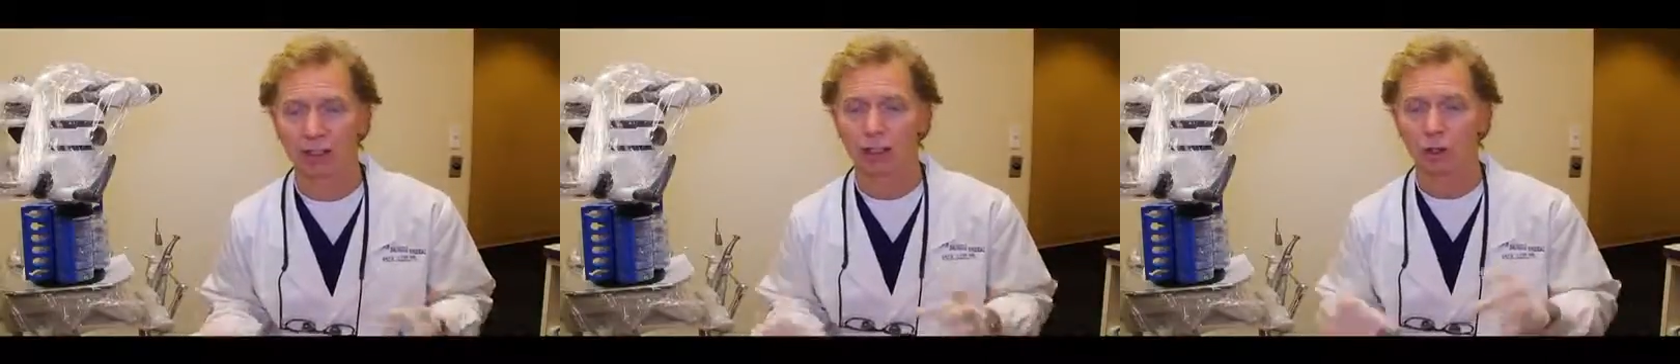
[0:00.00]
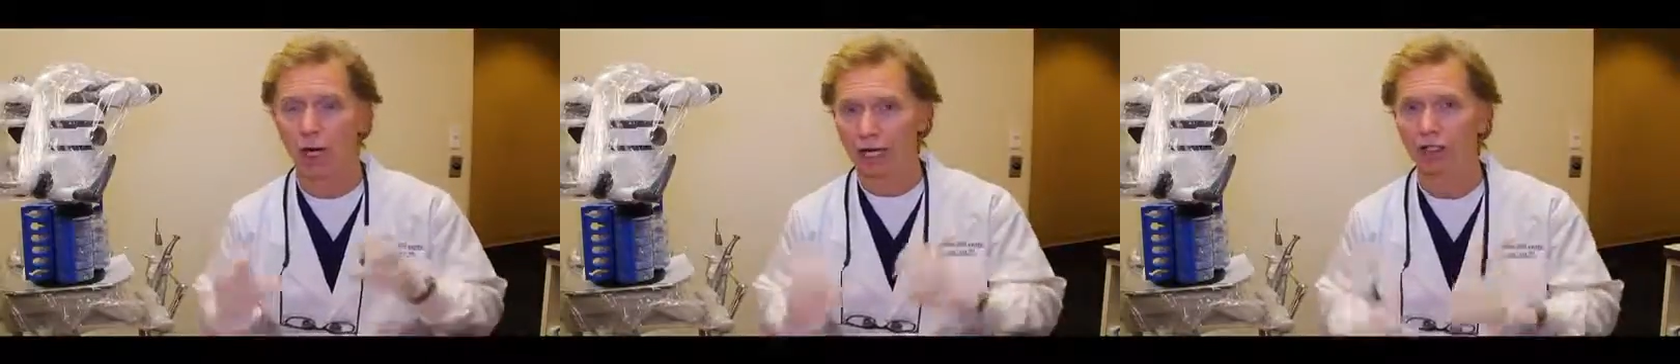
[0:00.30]
So
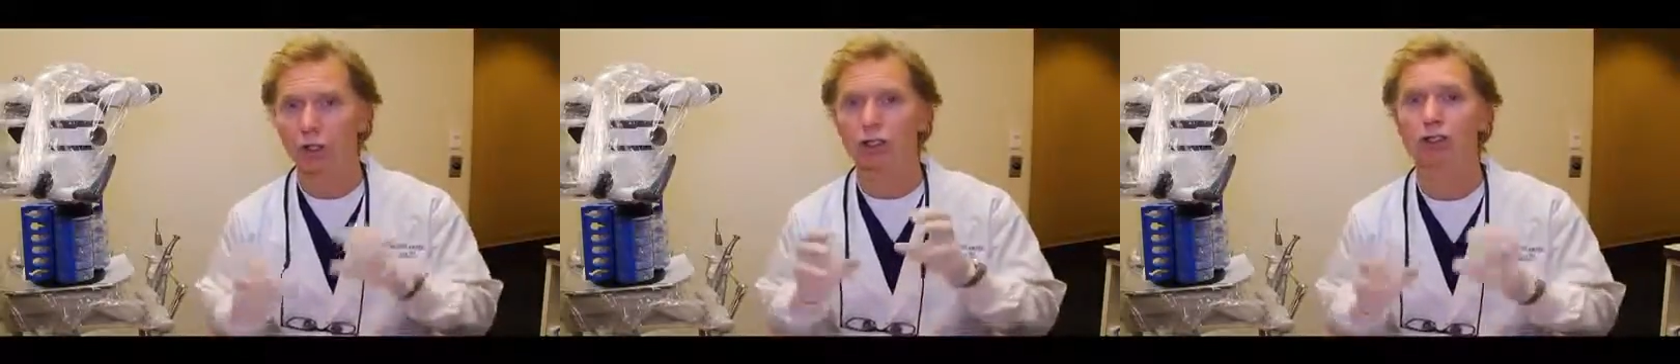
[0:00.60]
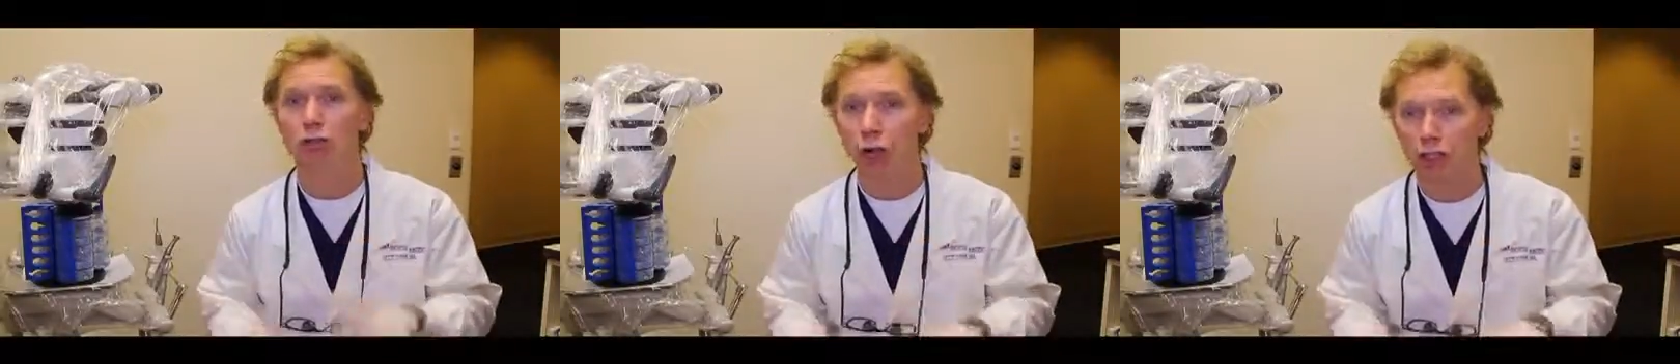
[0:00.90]
I use
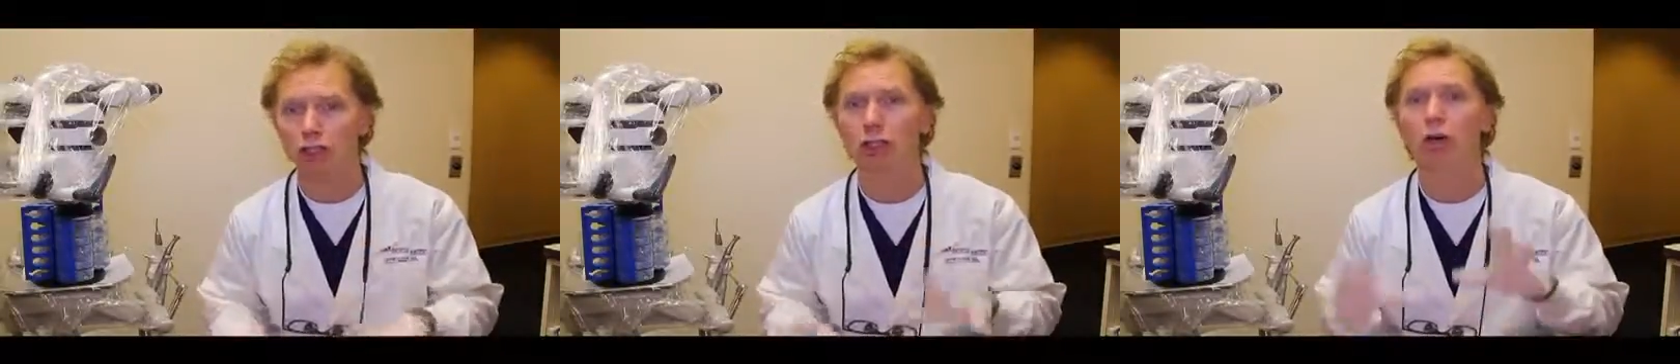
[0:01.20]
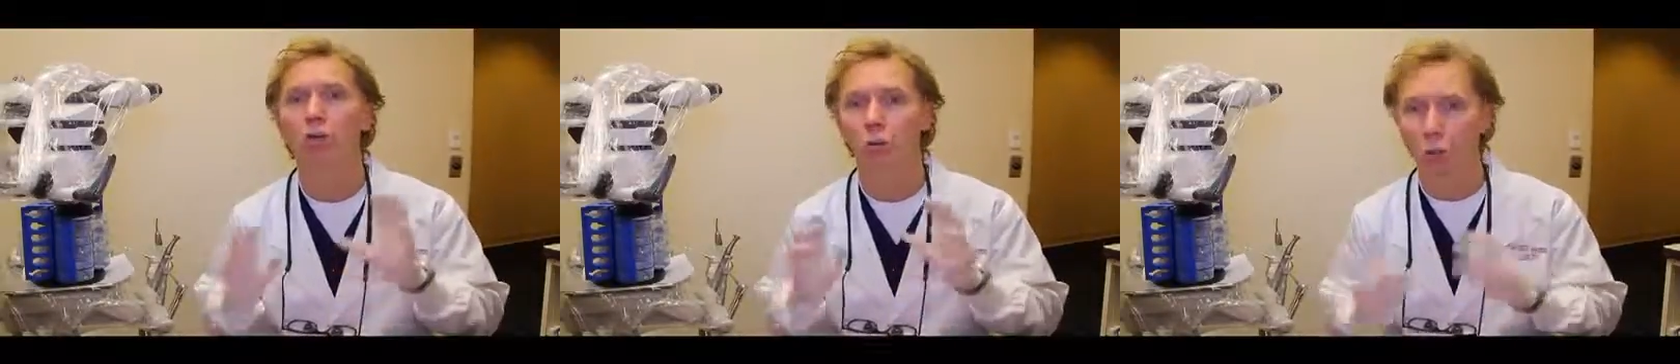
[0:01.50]
lots
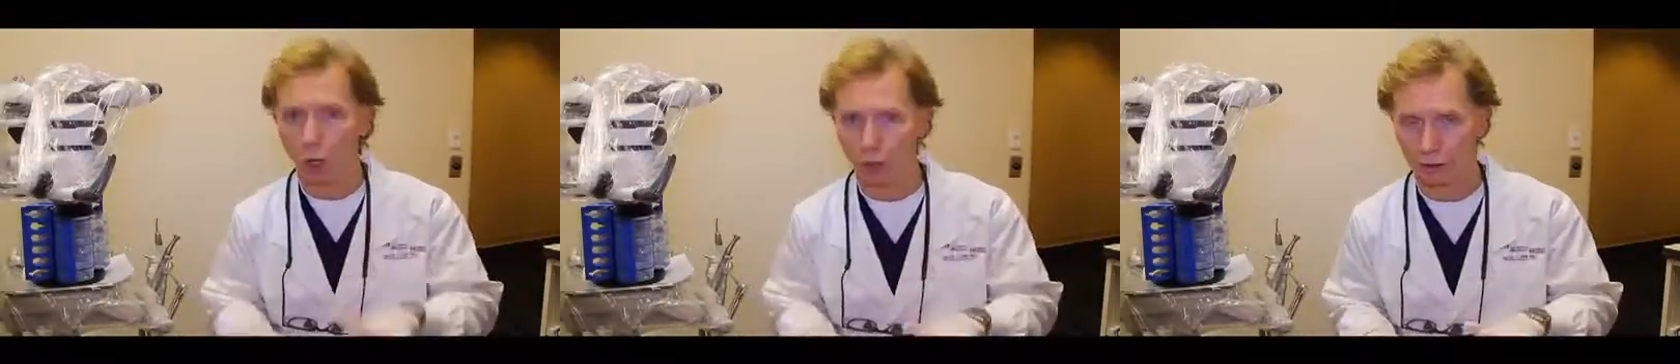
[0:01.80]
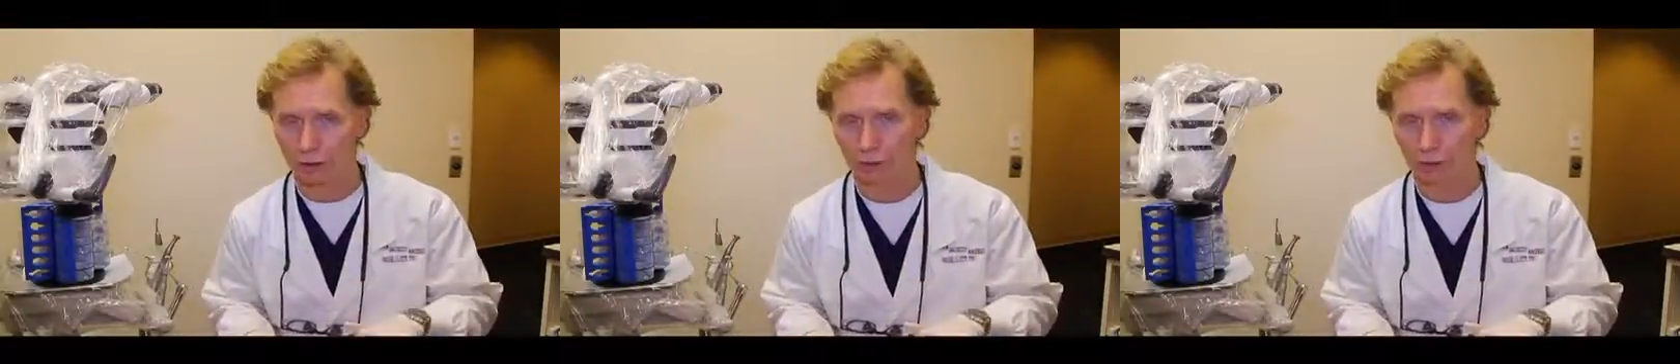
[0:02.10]
of water.